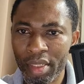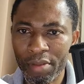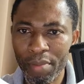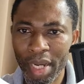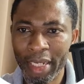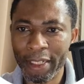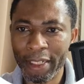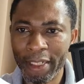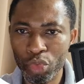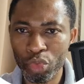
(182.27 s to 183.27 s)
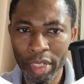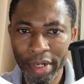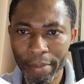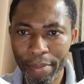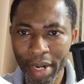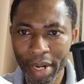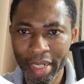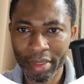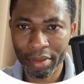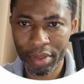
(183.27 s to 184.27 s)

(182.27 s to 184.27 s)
is my numeric pi.